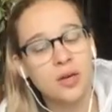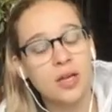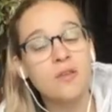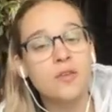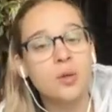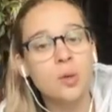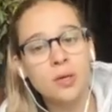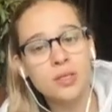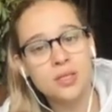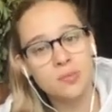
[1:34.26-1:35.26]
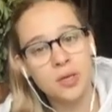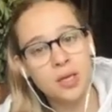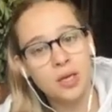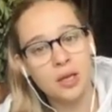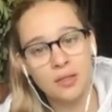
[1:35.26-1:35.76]
If you
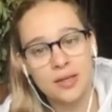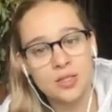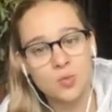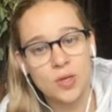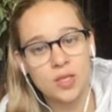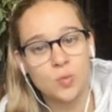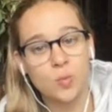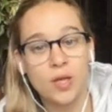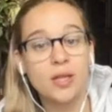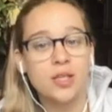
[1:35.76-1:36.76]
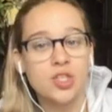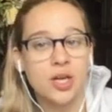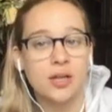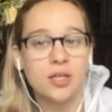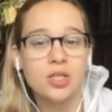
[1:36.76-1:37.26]
participated in last week's weekly
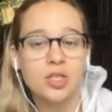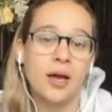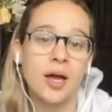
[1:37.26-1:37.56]
challenge,